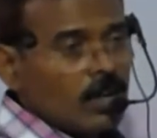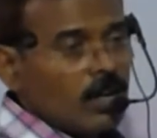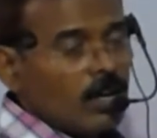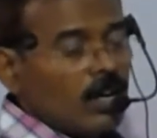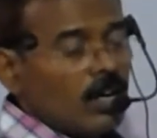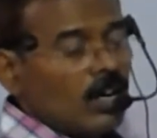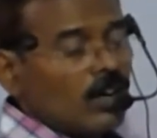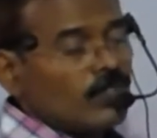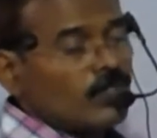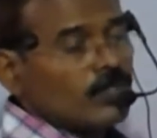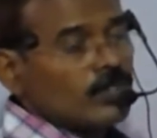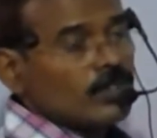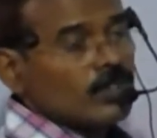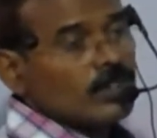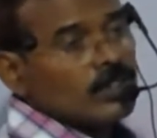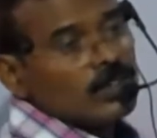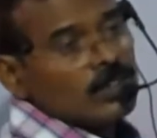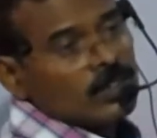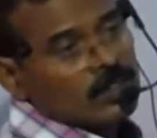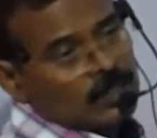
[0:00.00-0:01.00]

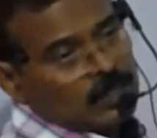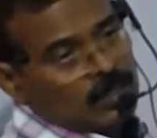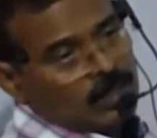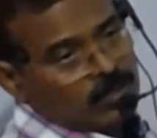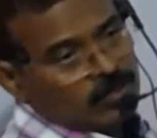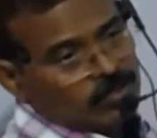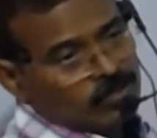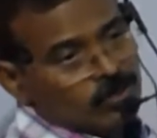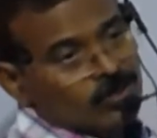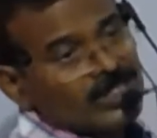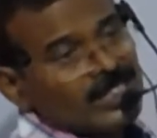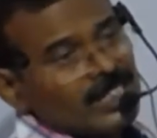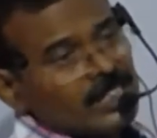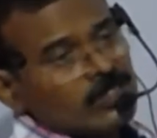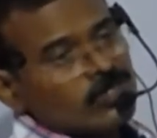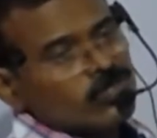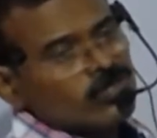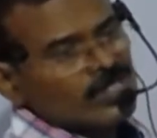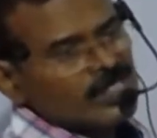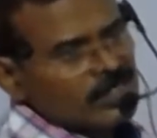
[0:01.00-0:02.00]
of sugar
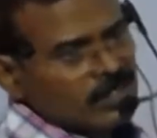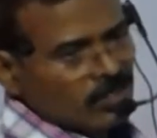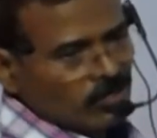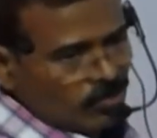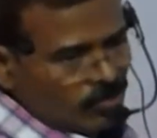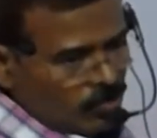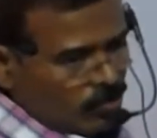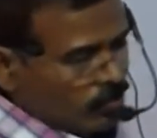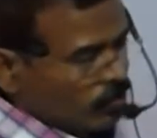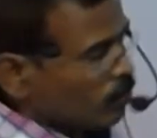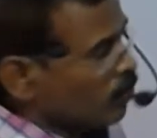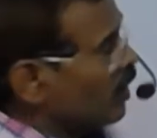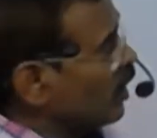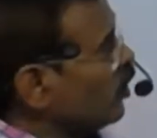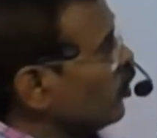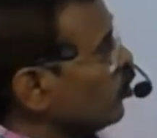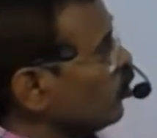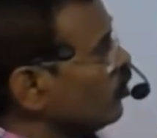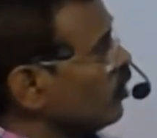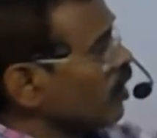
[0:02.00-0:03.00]
synthesis
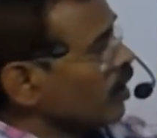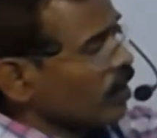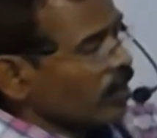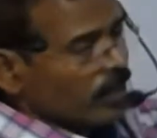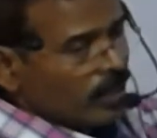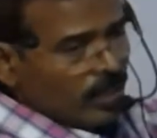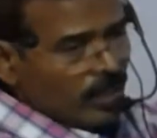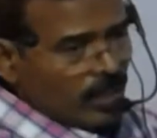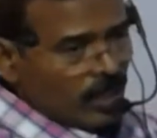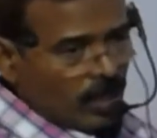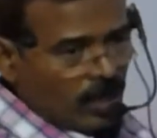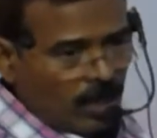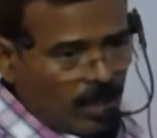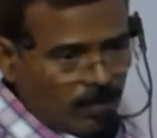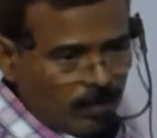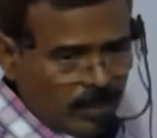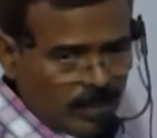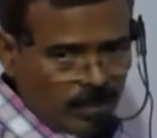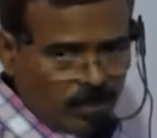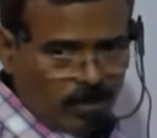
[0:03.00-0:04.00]
by using the
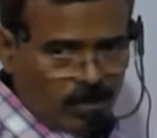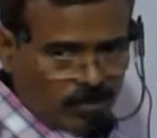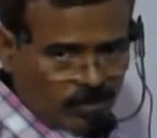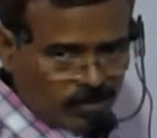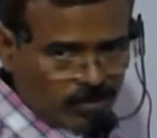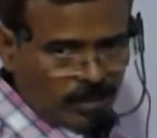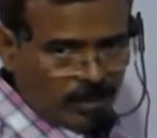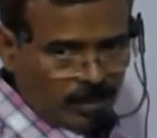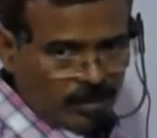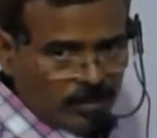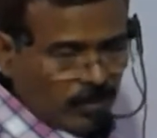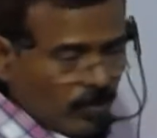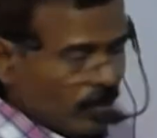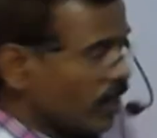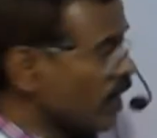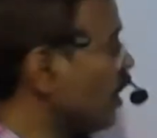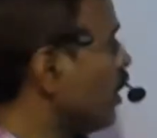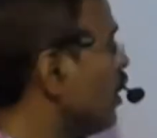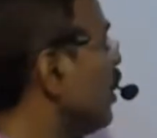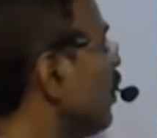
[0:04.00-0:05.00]
carbon dioxide.
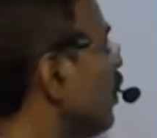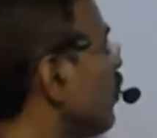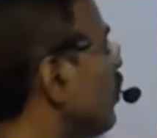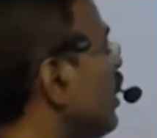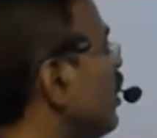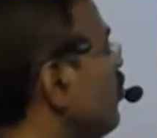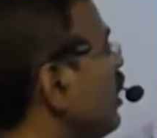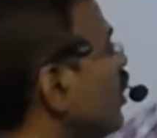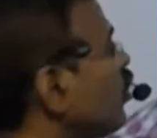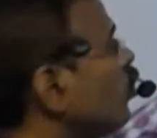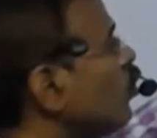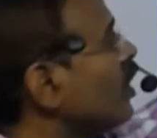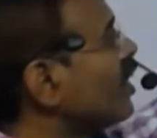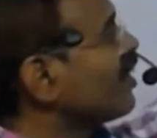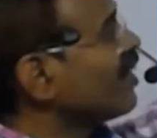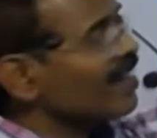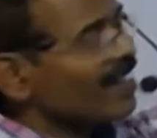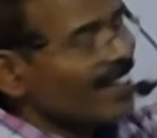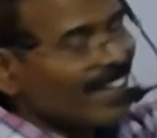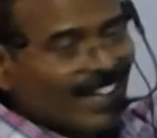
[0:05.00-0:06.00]
Okay, they were
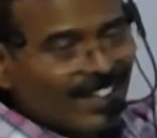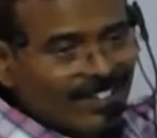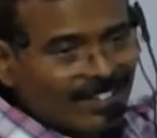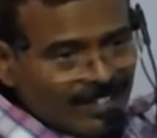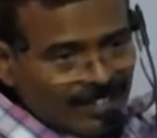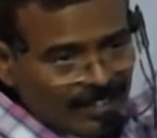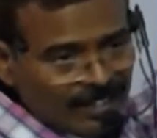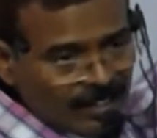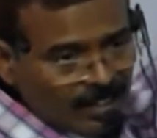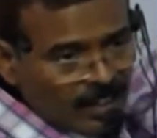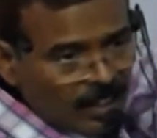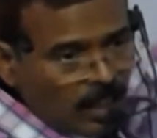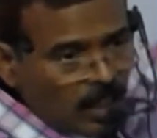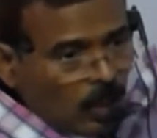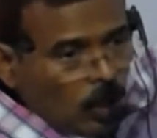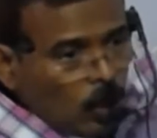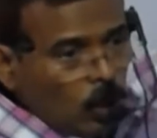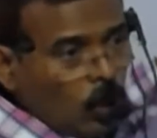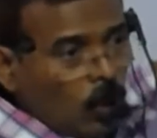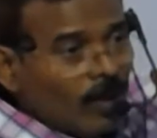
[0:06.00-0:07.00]
working at the
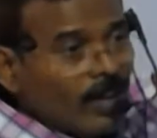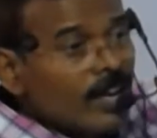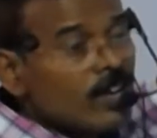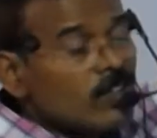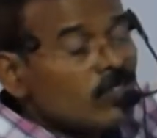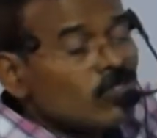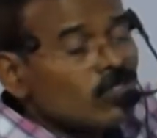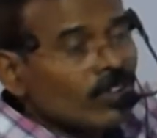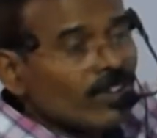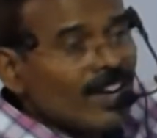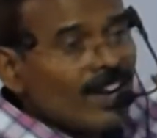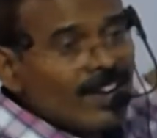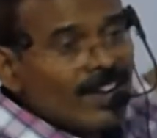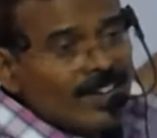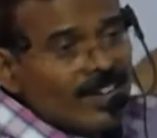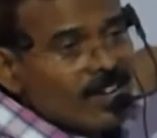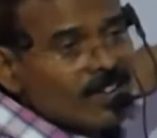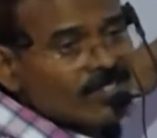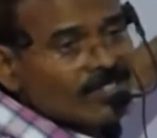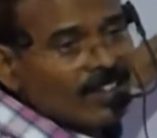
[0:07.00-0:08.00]
Lawrence
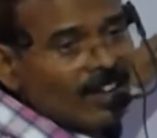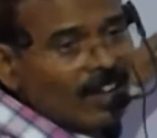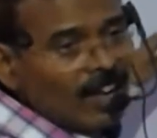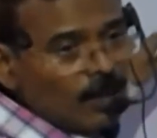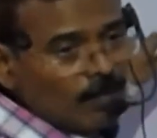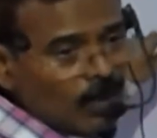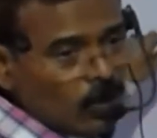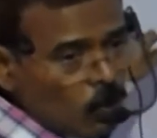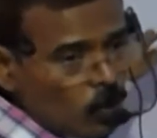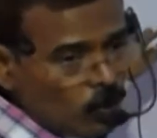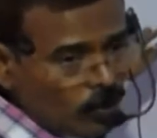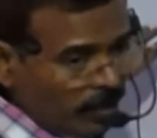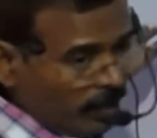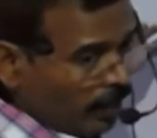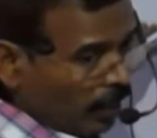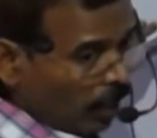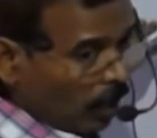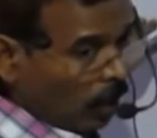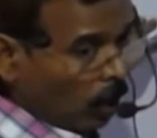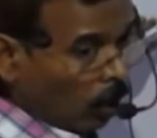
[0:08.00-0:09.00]
Radiation
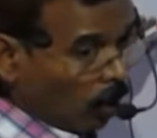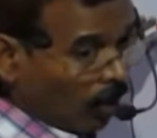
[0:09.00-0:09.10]
Laboratory,